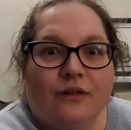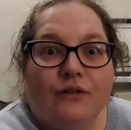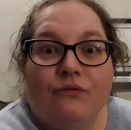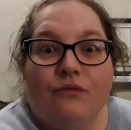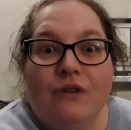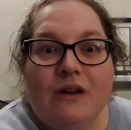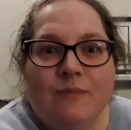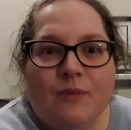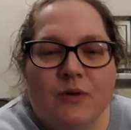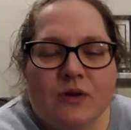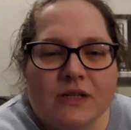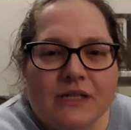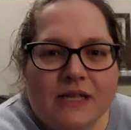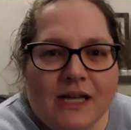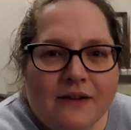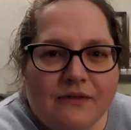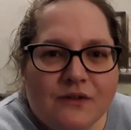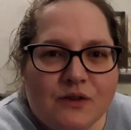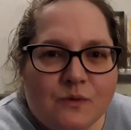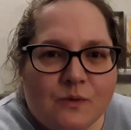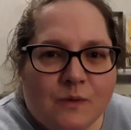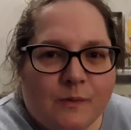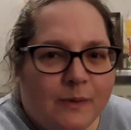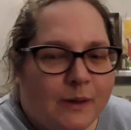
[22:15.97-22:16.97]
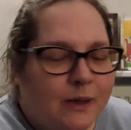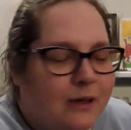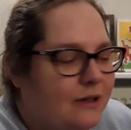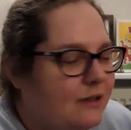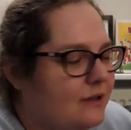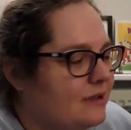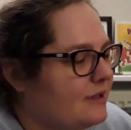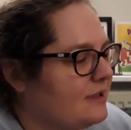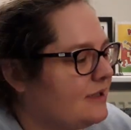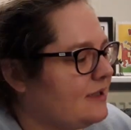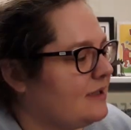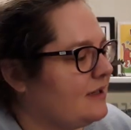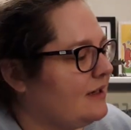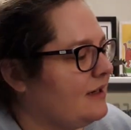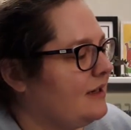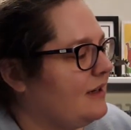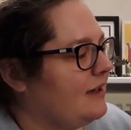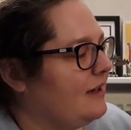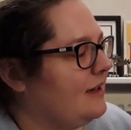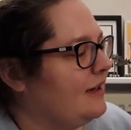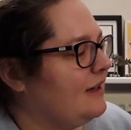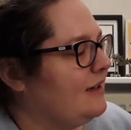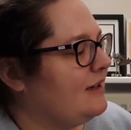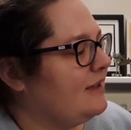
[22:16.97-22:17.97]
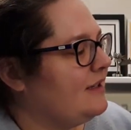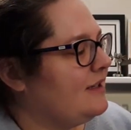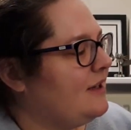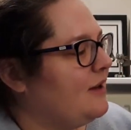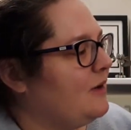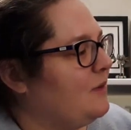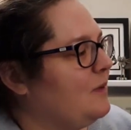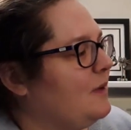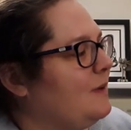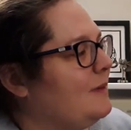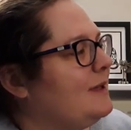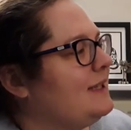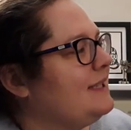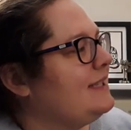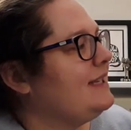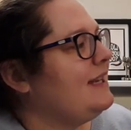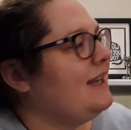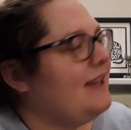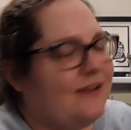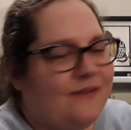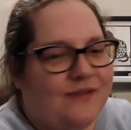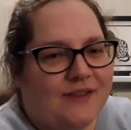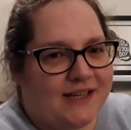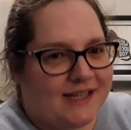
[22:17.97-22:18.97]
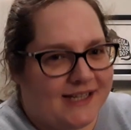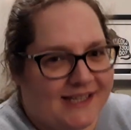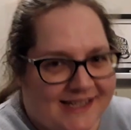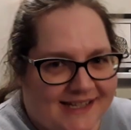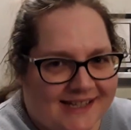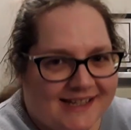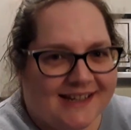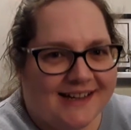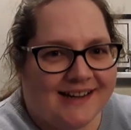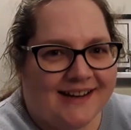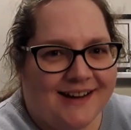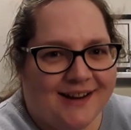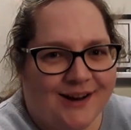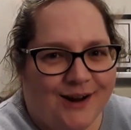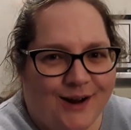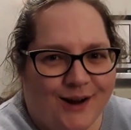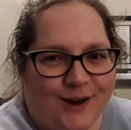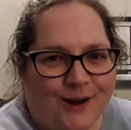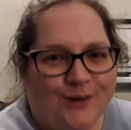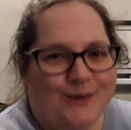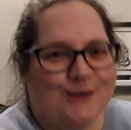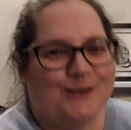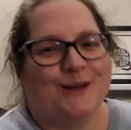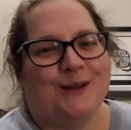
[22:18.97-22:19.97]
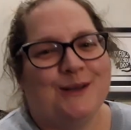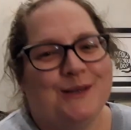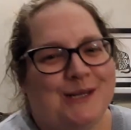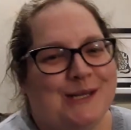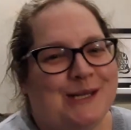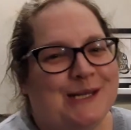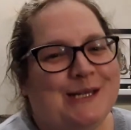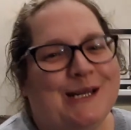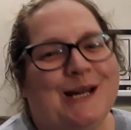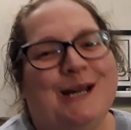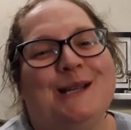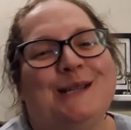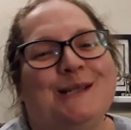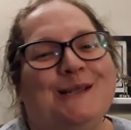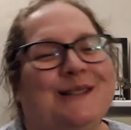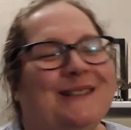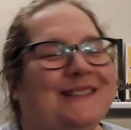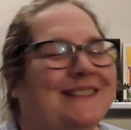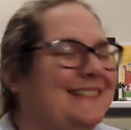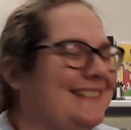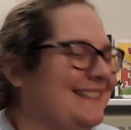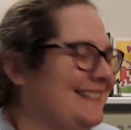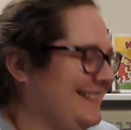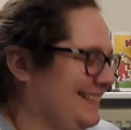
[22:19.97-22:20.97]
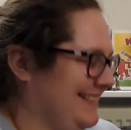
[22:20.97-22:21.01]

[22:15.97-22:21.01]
three books left to unbox. So we will see if this holds on to the title.